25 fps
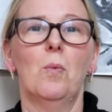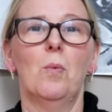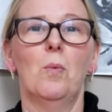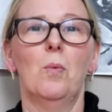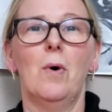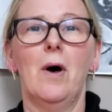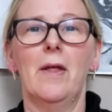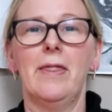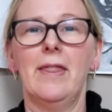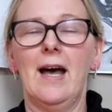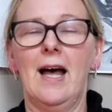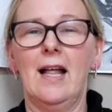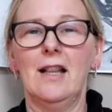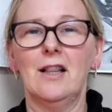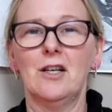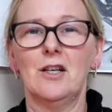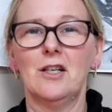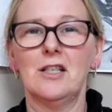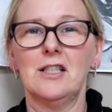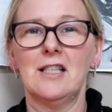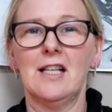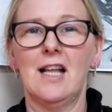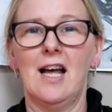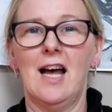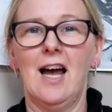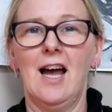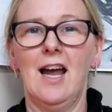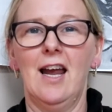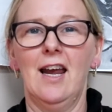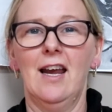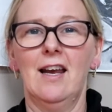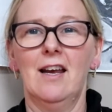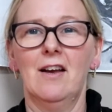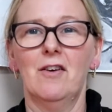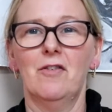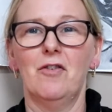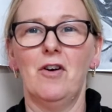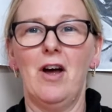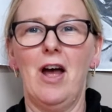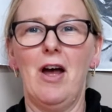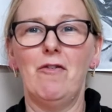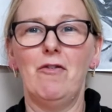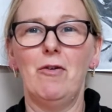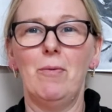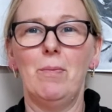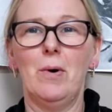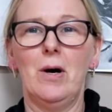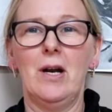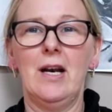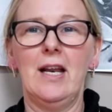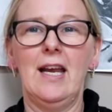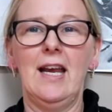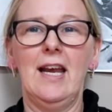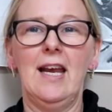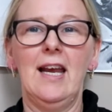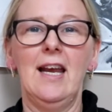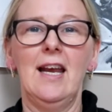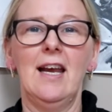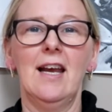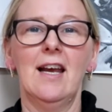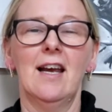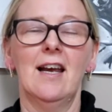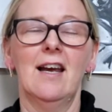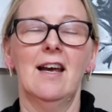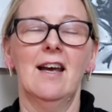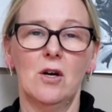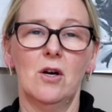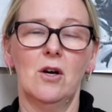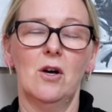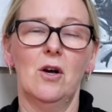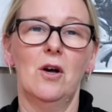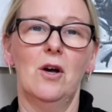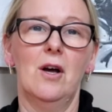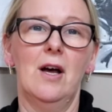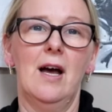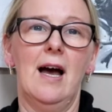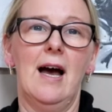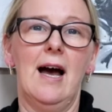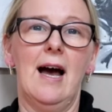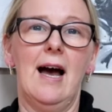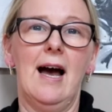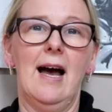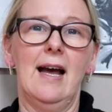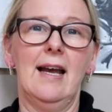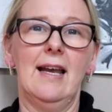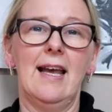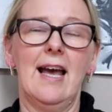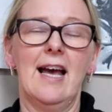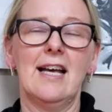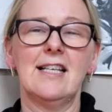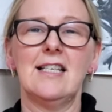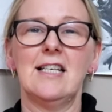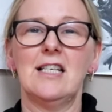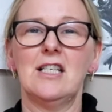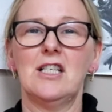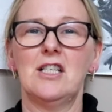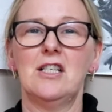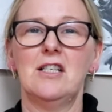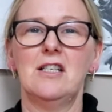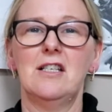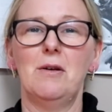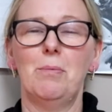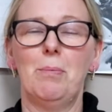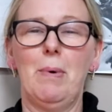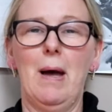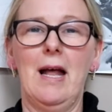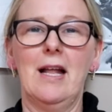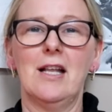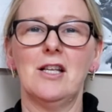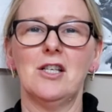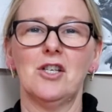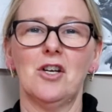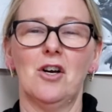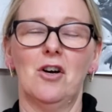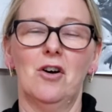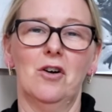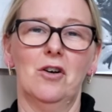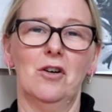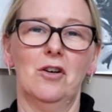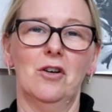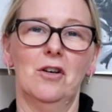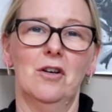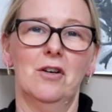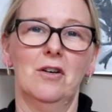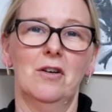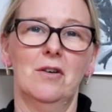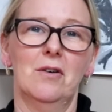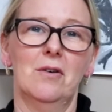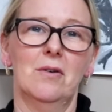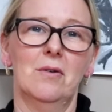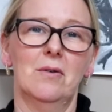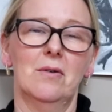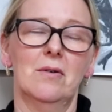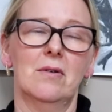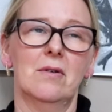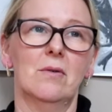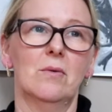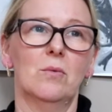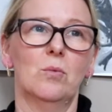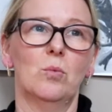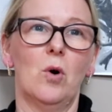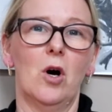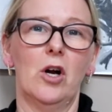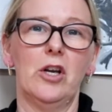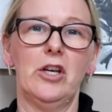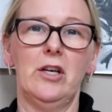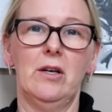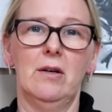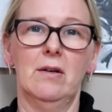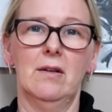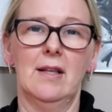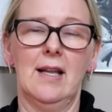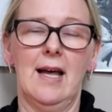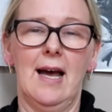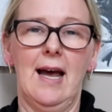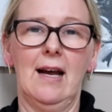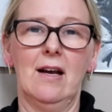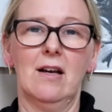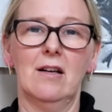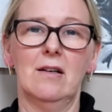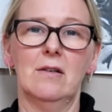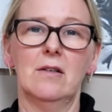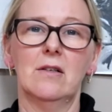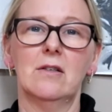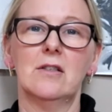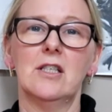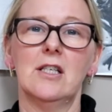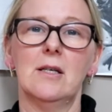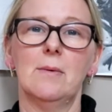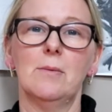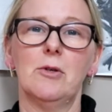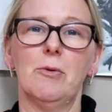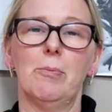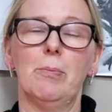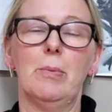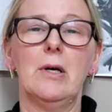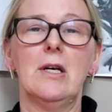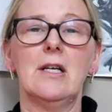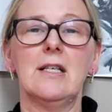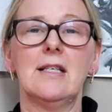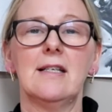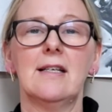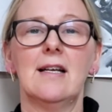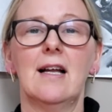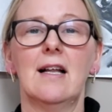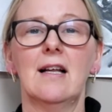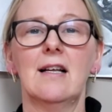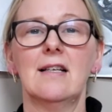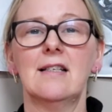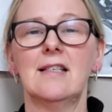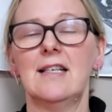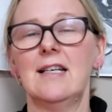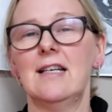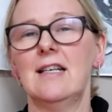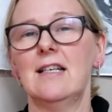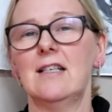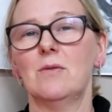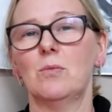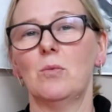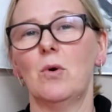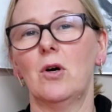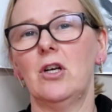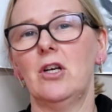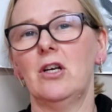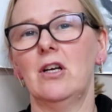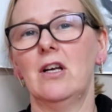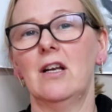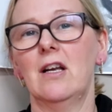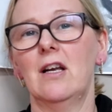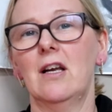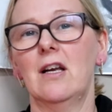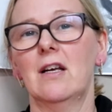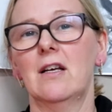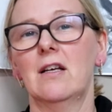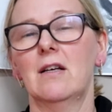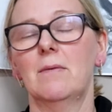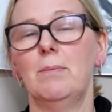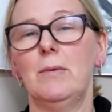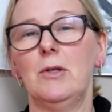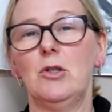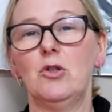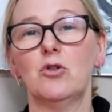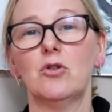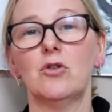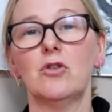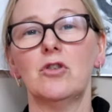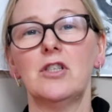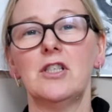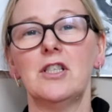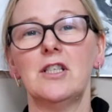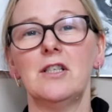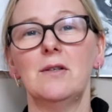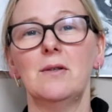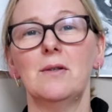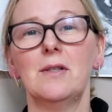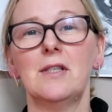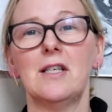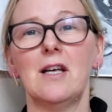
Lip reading: What that looks like for everybody, I guess it depends on what you like in terms of personality is what you're going to be drawn to.